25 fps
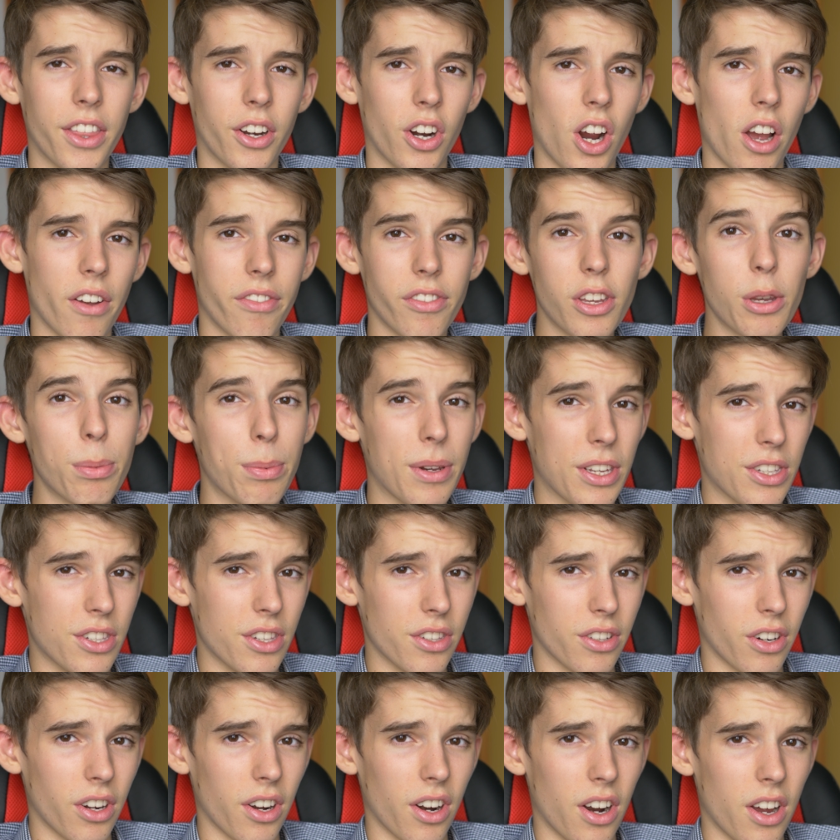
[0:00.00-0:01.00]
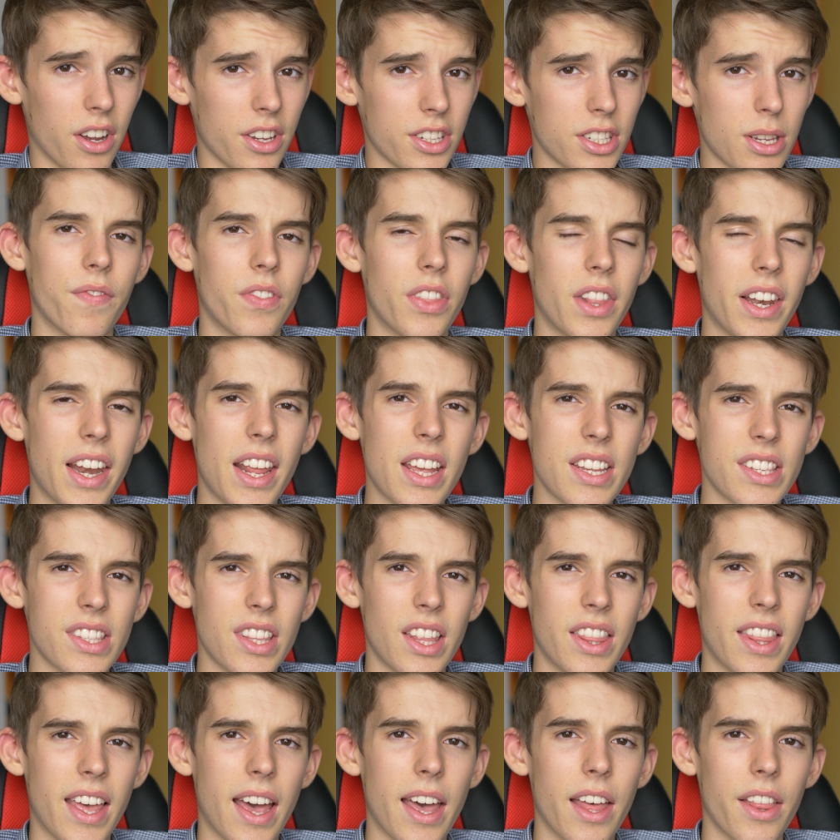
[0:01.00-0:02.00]
There are a few pieces of glass, less
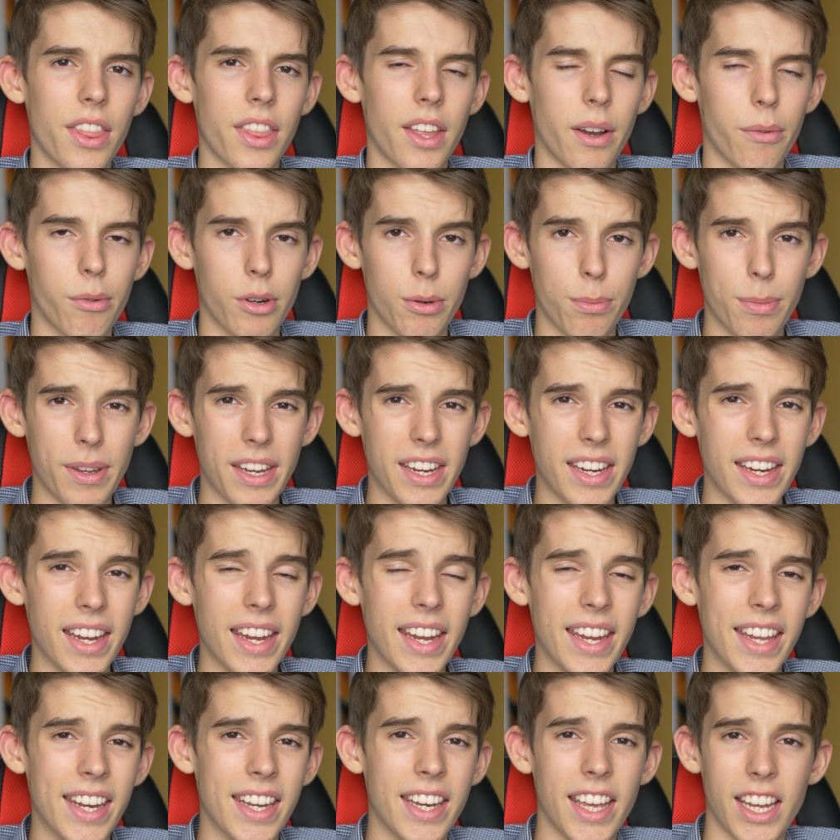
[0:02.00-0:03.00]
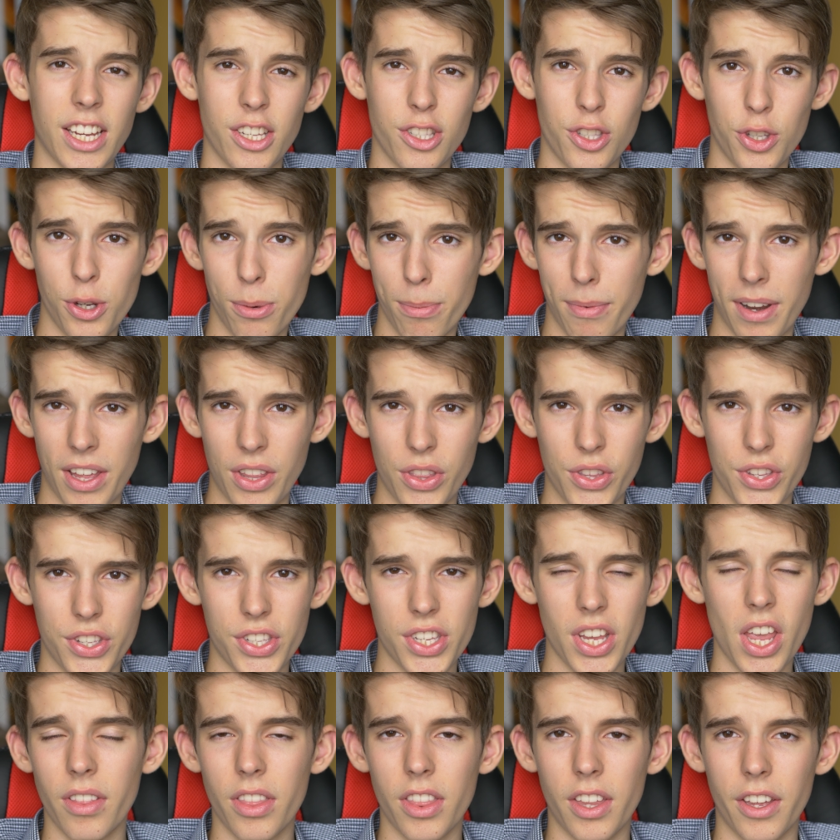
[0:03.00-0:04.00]
than that would be in a zoom lens.